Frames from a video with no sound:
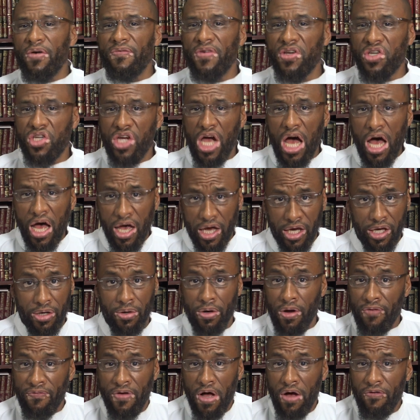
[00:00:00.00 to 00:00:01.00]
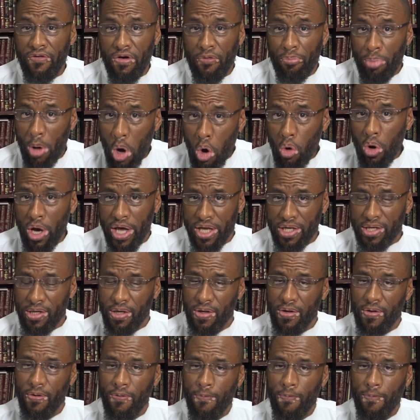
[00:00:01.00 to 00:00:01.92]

of a sha'ir, of, of a poet.